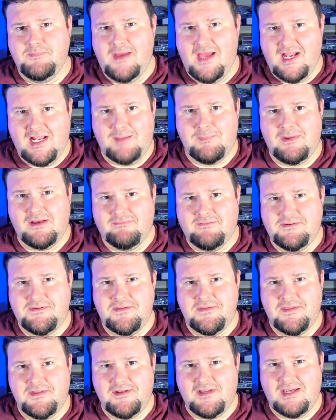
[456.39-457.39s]
Pack up
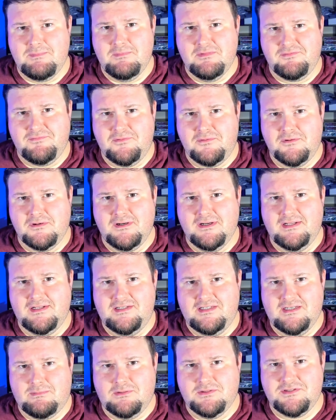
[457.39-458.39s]
everything the night before
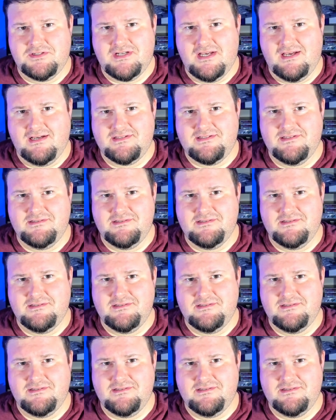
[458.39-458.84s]
and double check